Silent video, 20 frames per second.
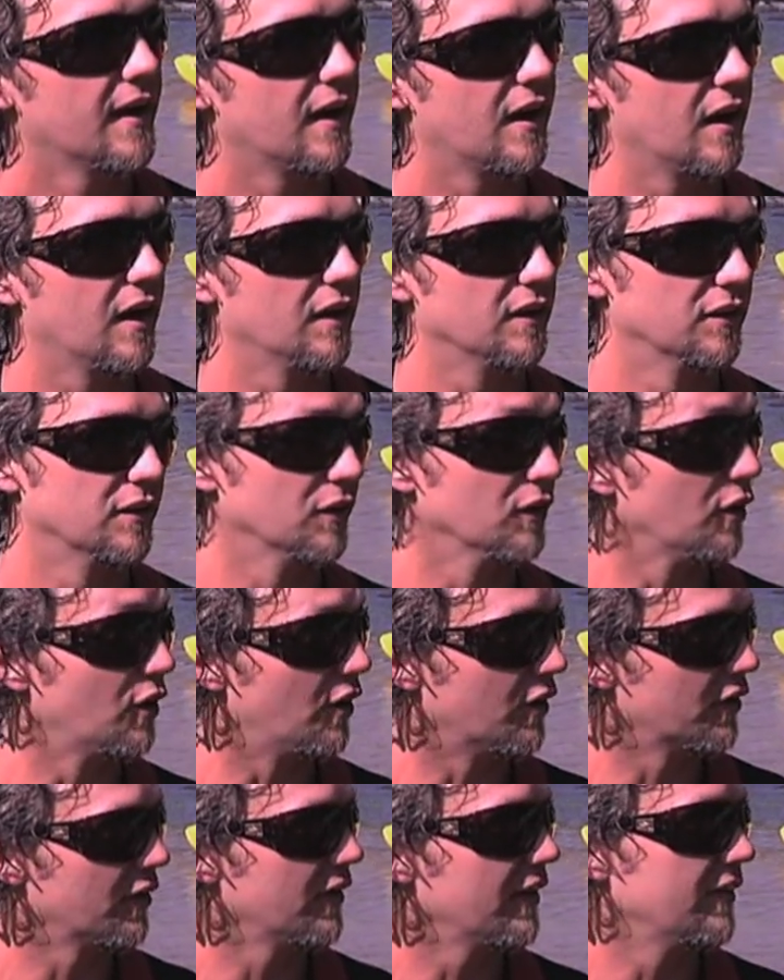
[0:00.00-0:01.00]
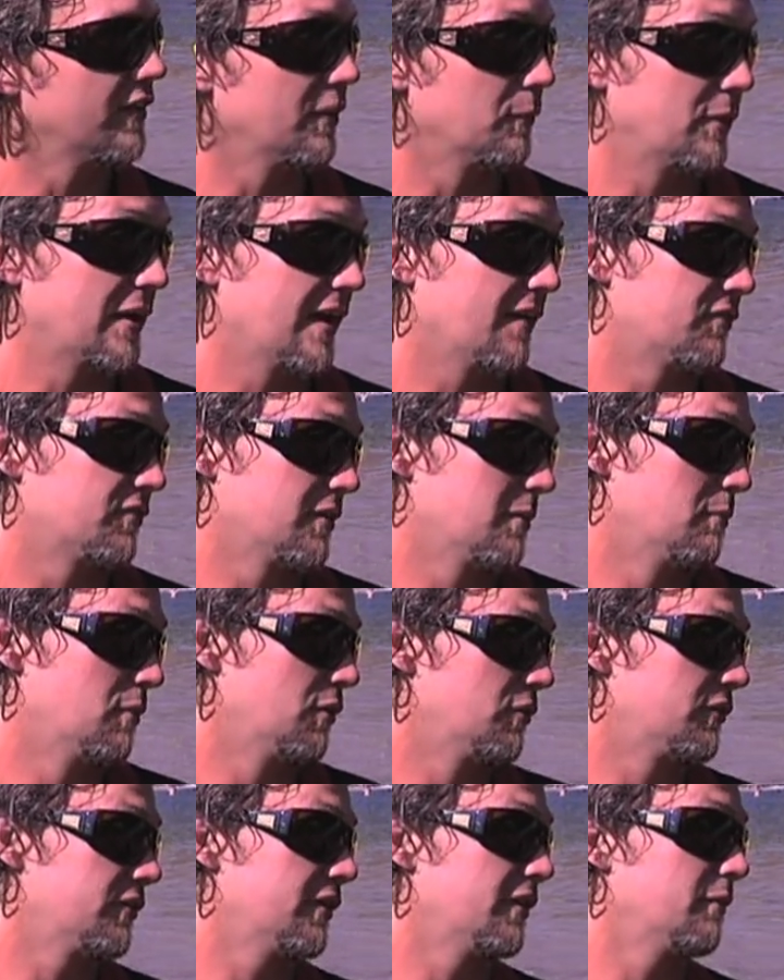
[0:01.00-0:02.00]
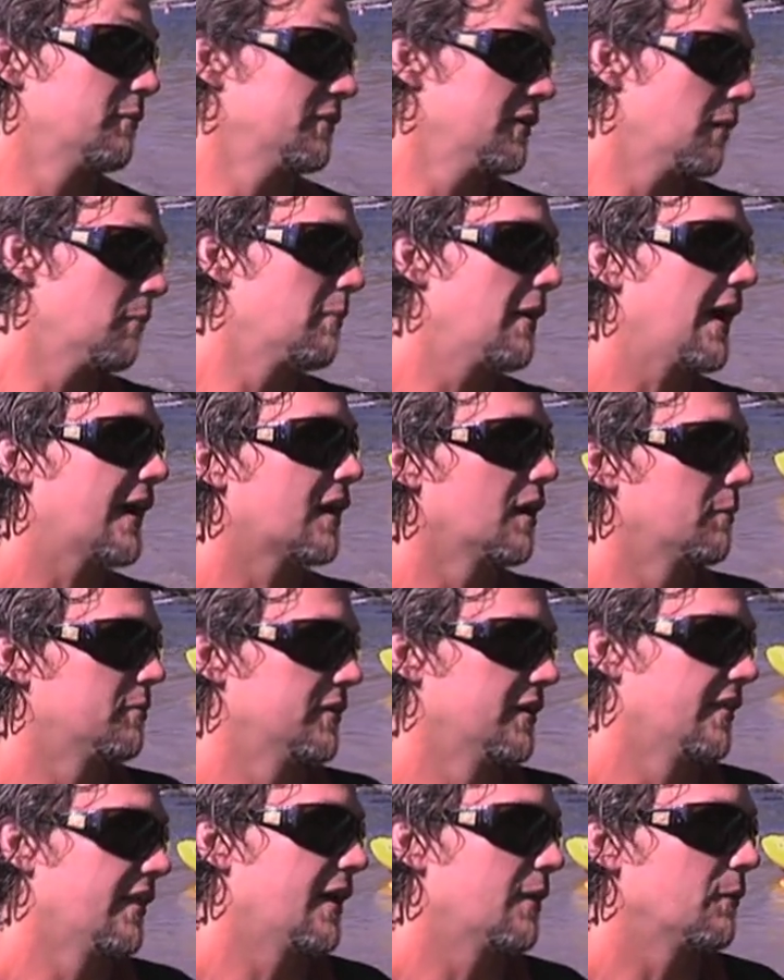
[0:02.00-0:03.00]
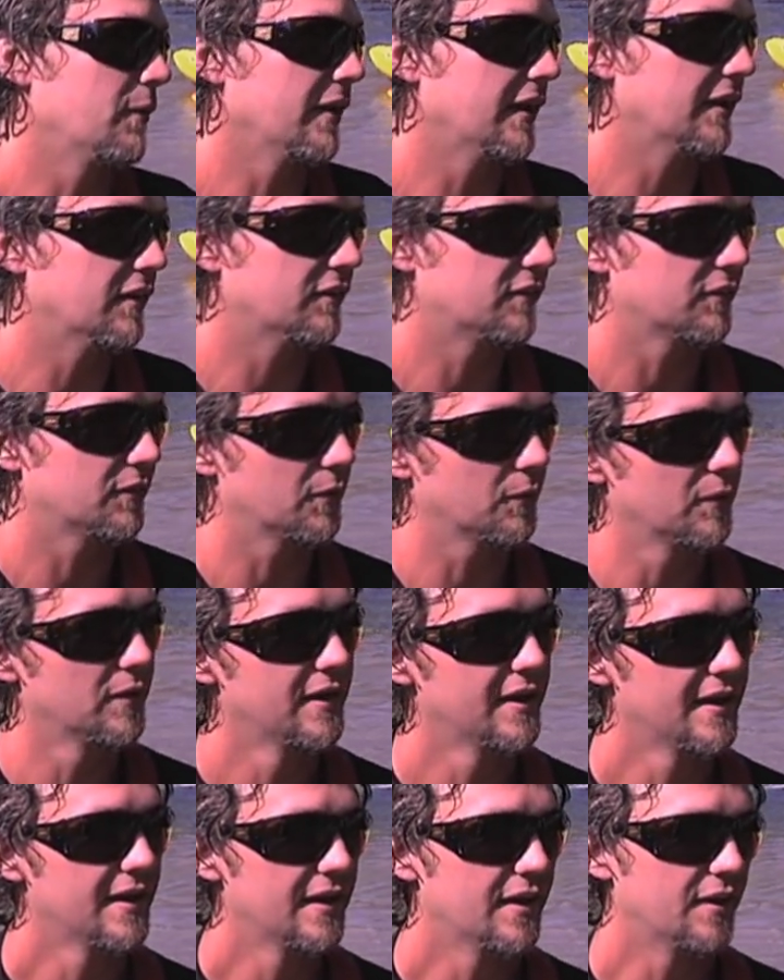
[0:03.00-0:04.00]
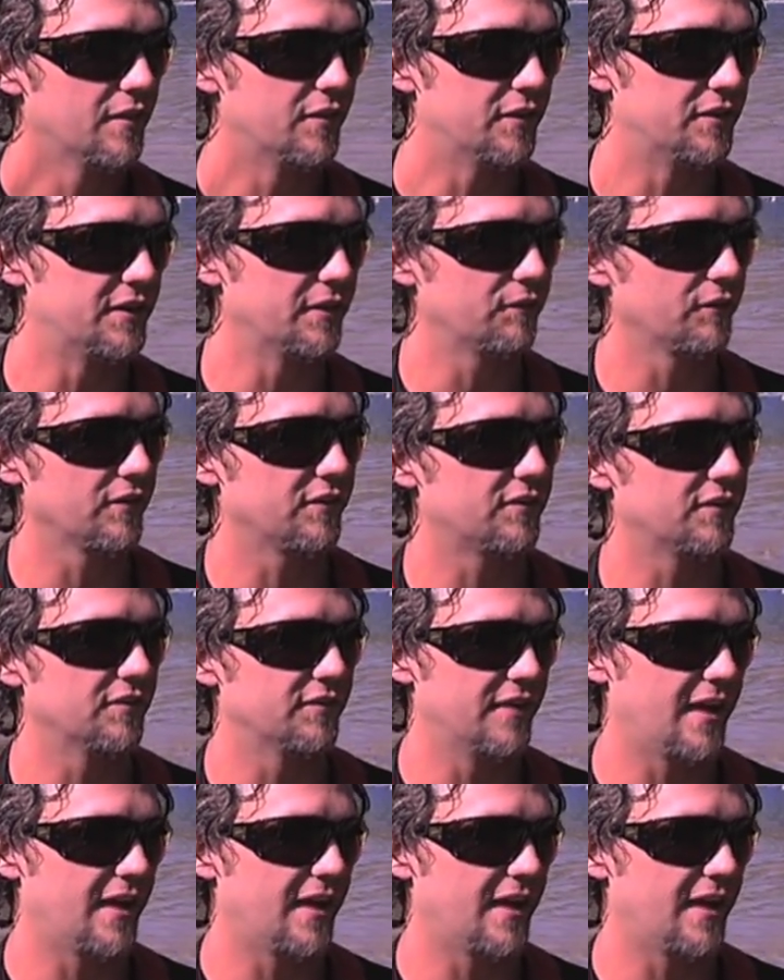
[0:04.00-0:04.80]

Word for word: uh, a little longer. And then we have some boats that are, you know, back up into that range. So the difference is